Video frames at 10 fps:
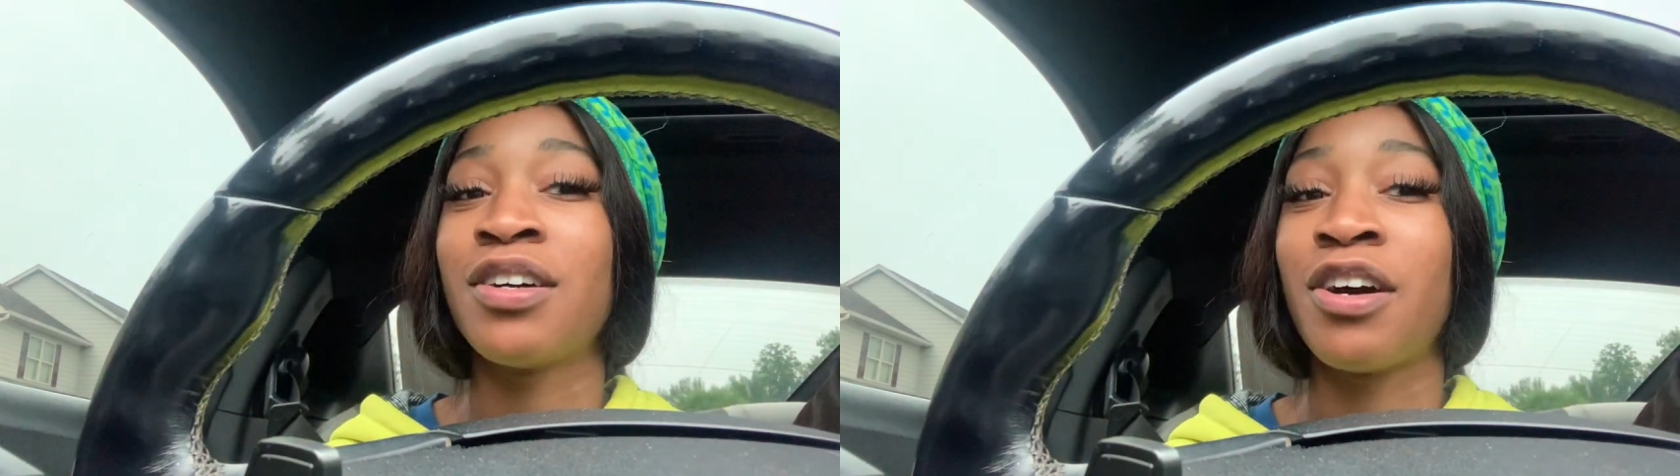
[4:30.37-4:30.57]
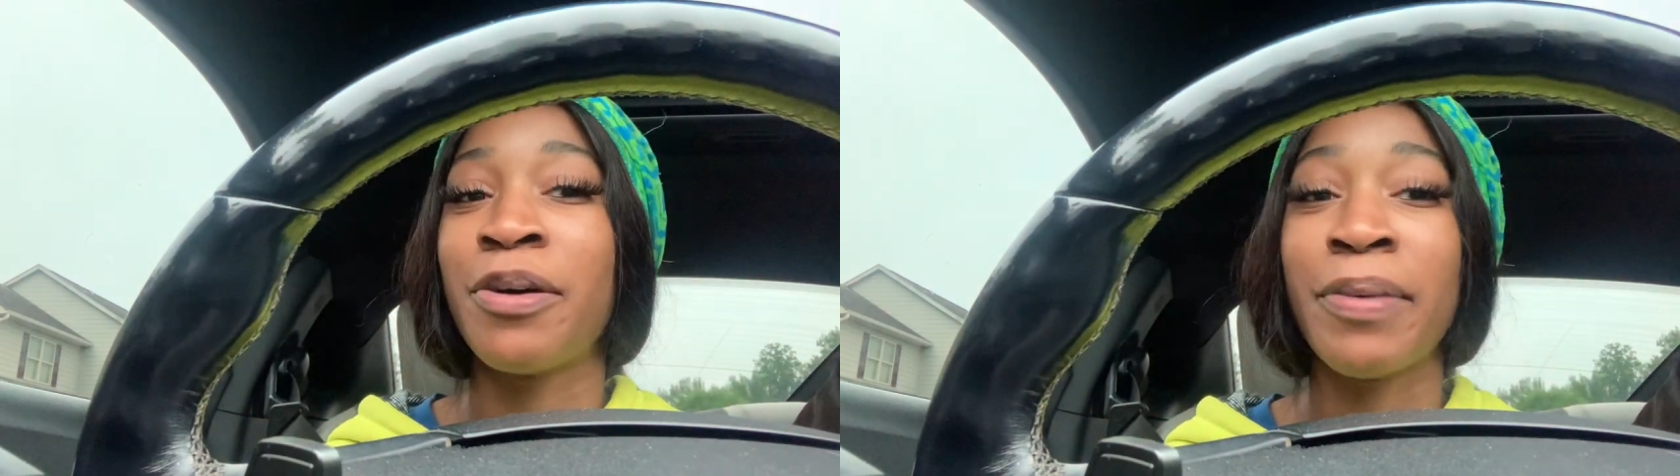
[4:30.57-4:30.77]

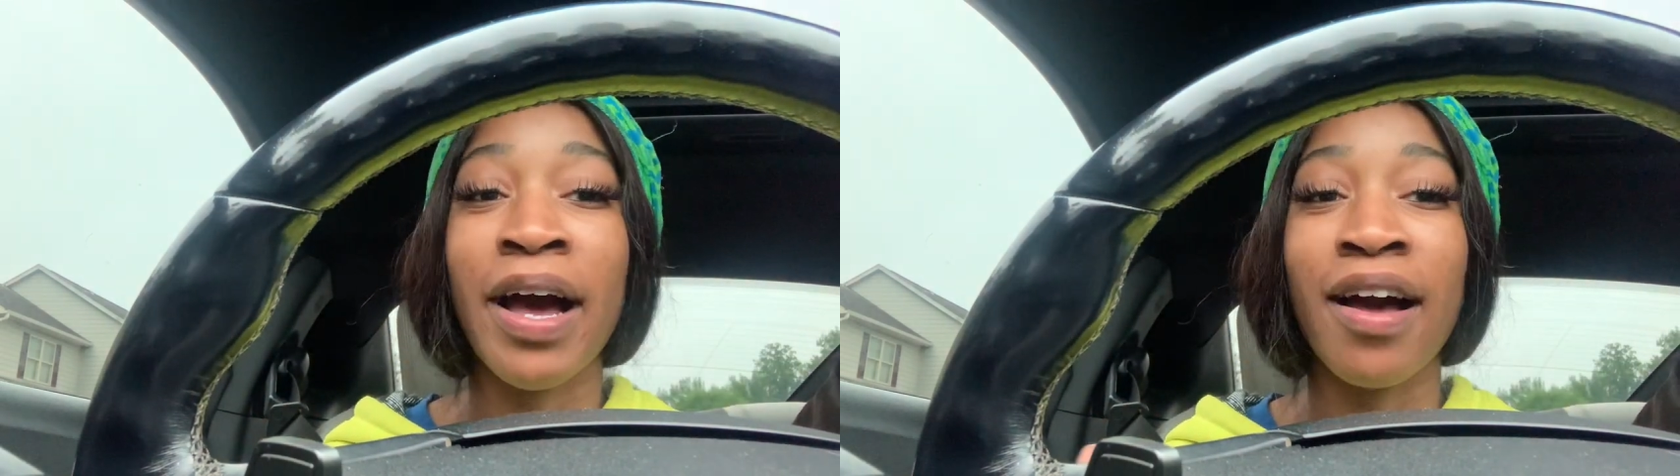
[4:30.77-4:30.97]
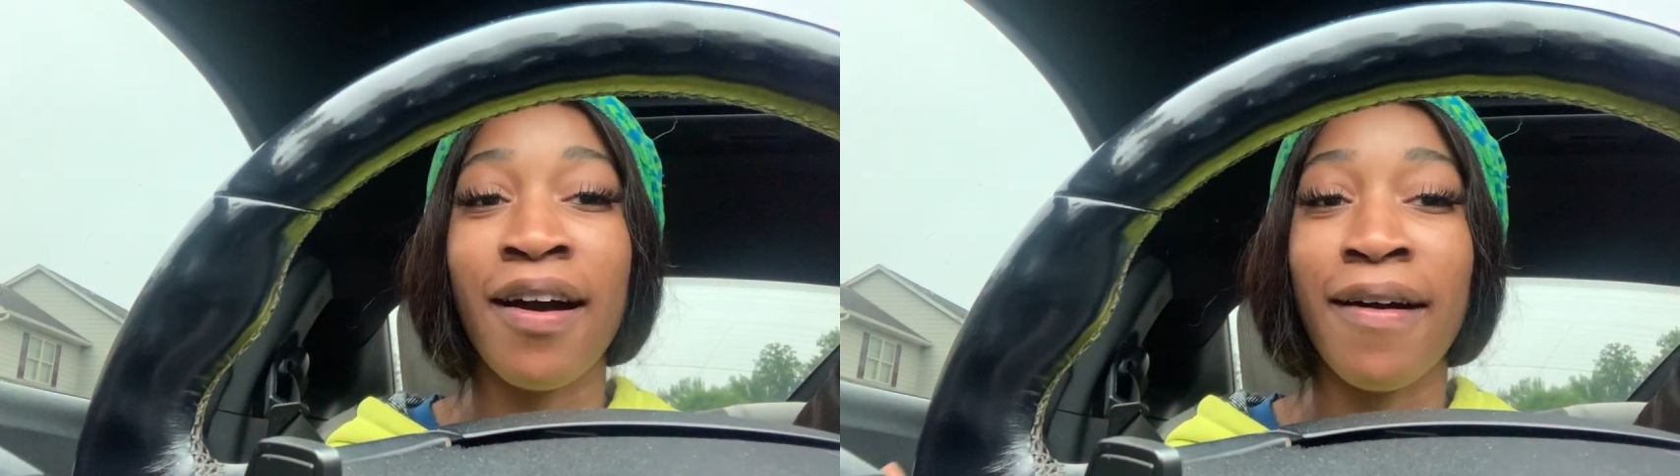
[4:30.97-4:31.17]
on
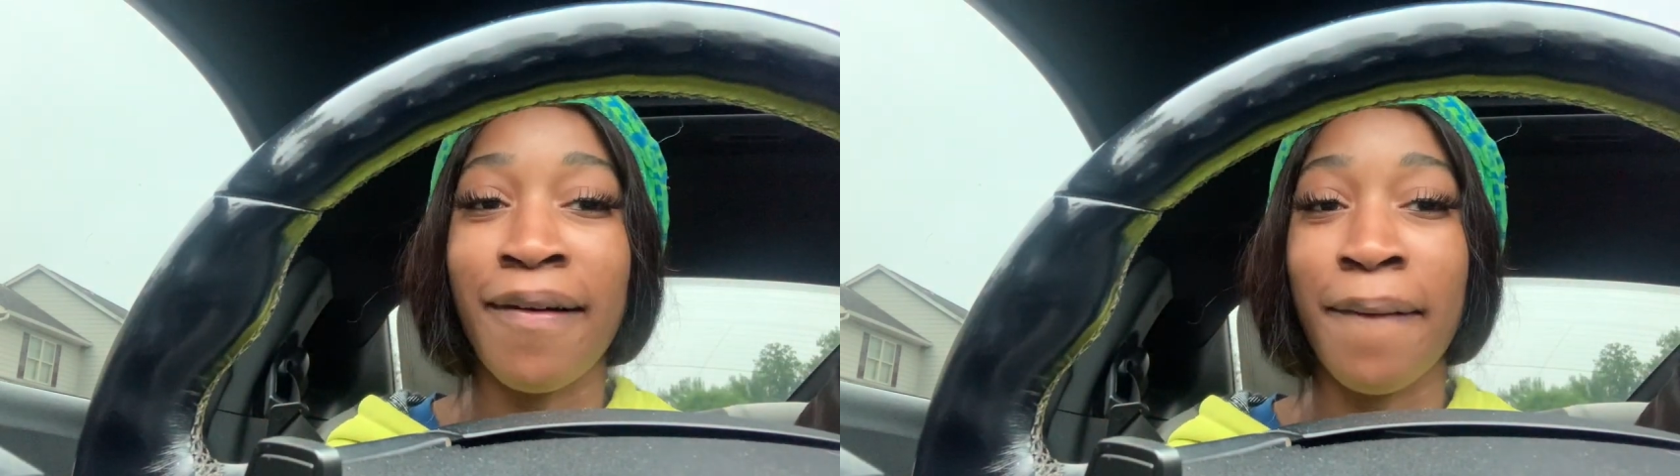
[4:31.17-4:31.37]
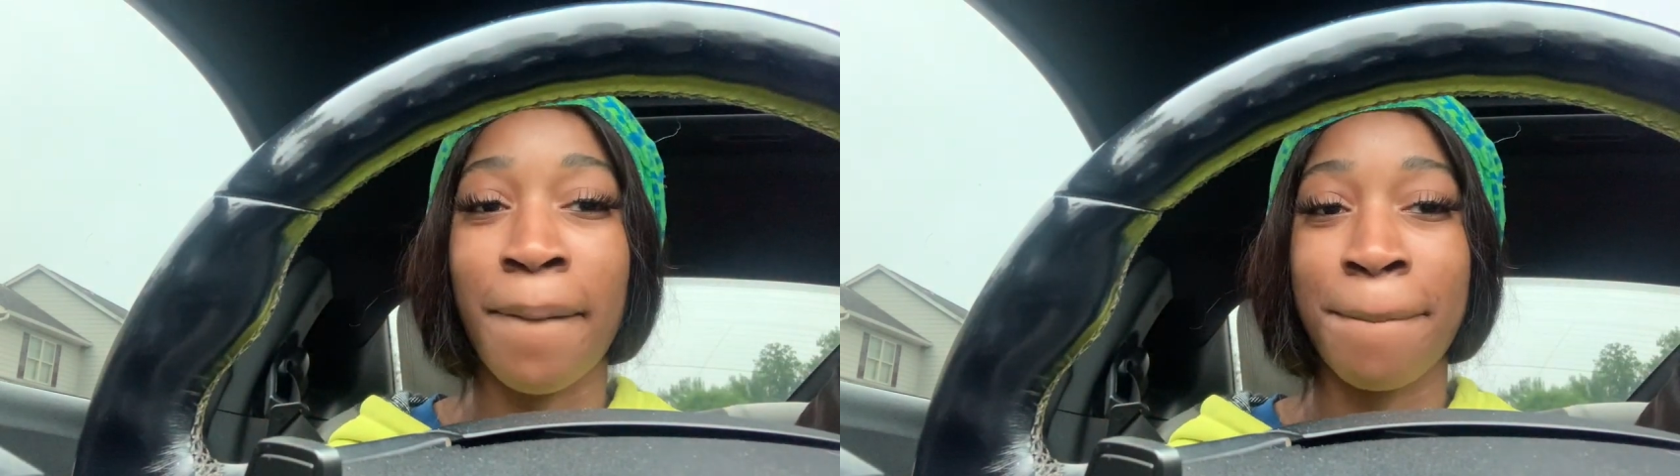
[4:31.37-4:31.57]
my
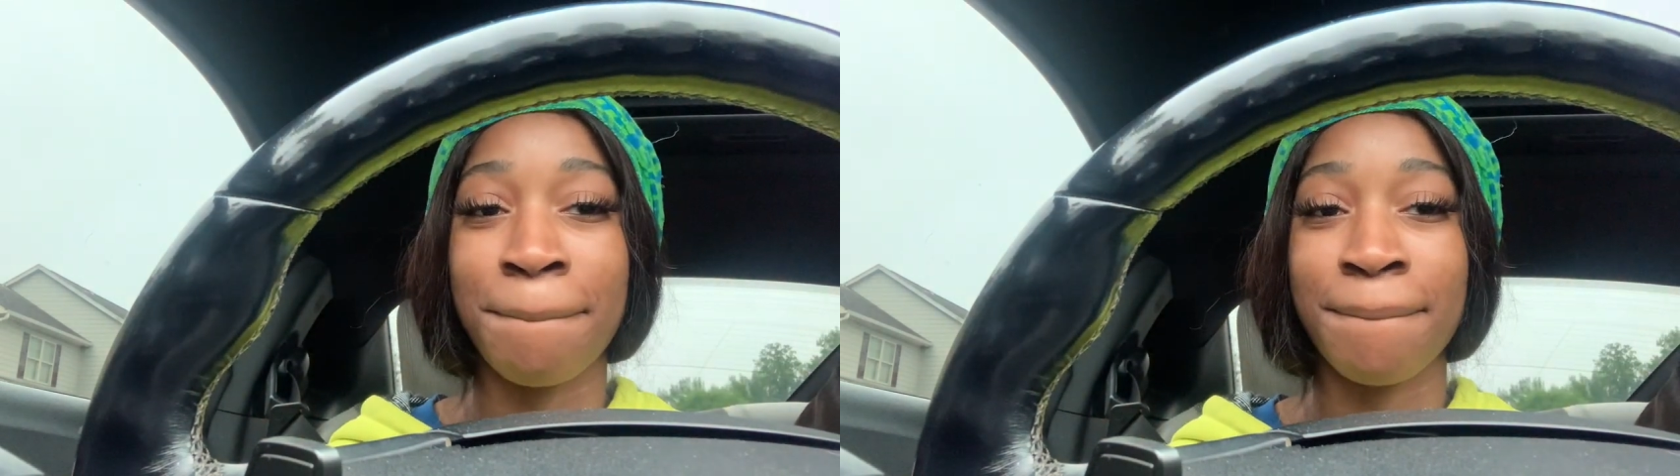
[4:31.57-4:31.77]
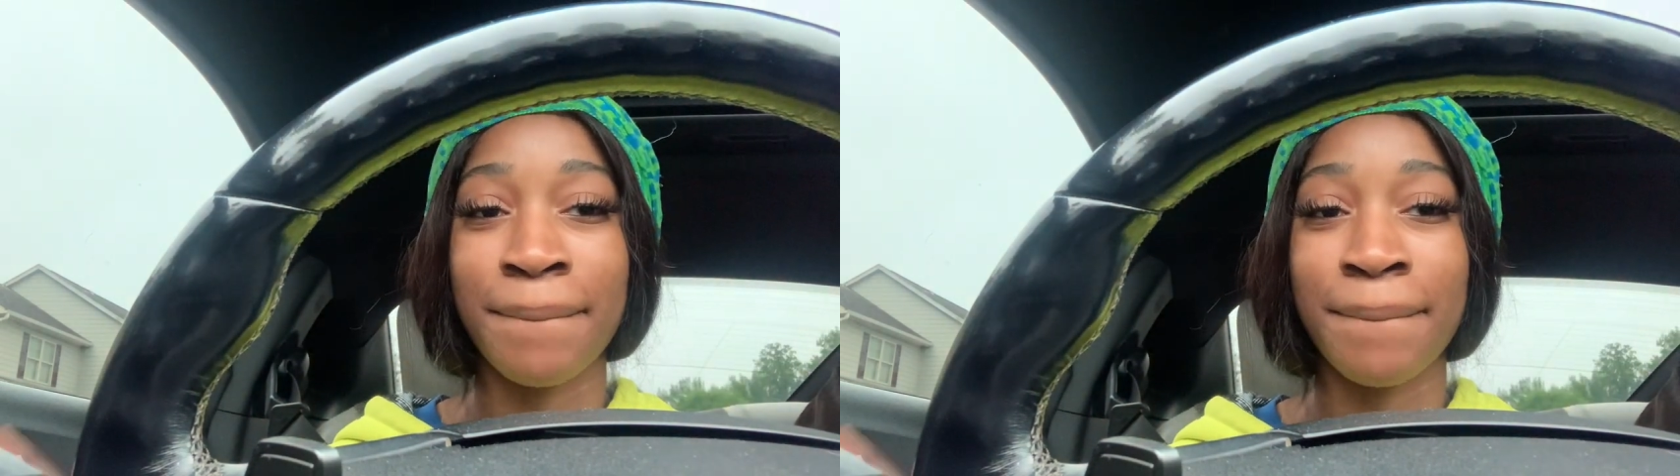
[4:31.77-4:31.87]
um